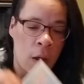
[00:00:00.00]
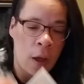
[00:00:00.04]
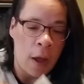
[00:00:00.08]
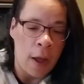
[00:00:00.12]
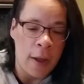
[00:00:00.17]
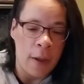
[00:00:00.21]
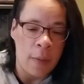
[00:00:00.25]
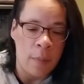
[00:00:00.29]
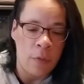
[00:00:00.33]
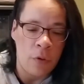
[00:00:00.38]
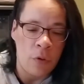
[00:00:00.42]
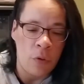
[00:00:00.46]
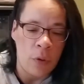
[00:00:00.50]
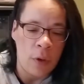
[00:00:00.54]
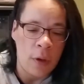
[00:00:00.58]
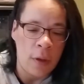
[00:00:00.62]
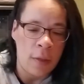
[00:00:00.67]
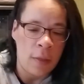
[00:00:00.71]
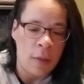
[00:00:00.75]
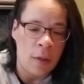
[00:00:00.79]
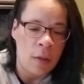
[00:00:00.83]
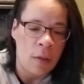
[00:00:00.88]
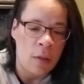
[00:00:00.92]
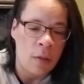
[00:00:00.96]
I am
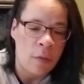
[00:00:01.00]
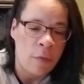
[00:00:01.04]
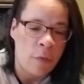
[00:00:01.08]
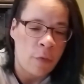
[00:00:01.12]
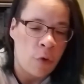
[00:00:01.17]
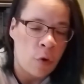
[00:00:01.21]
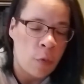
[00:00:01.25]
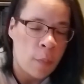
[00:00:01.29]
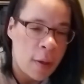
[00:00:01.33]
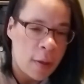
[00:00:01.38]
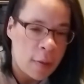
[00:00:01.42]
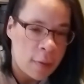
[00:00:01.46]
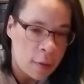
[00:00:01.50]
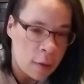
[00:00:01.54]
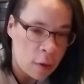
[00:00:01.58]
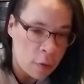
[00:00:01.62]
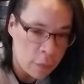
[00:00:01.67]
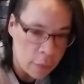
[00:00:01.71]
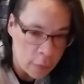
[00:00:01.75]
doing this for myself